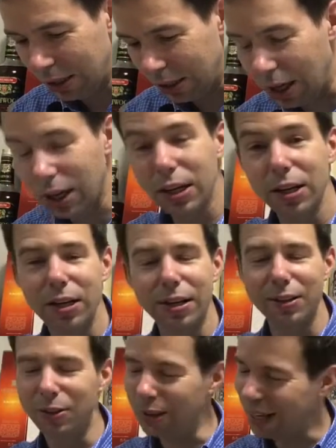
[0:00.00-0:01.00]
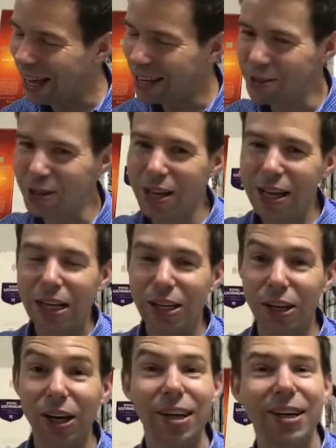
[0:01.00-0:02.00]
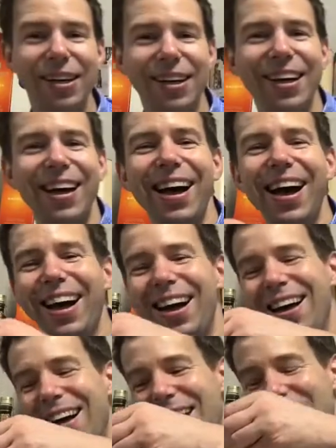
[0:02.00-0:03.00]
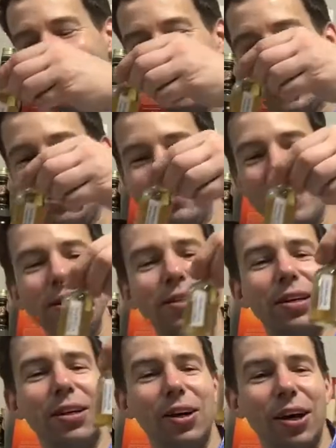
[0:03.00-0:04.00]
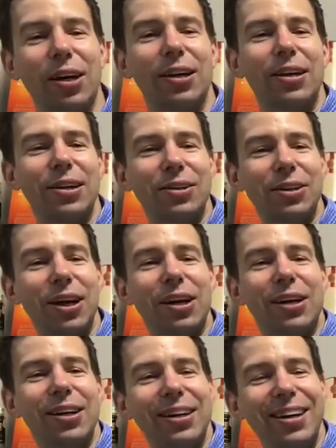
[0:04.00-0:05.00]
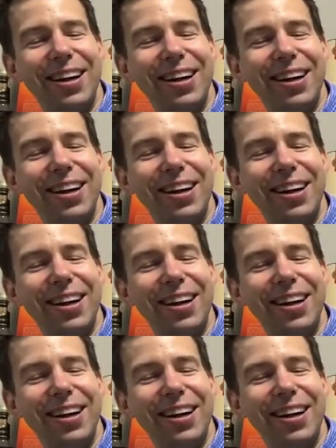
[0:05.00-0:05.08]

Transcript: Rock. Oh, I can't do that. Rock. Okay, Svensk Rock.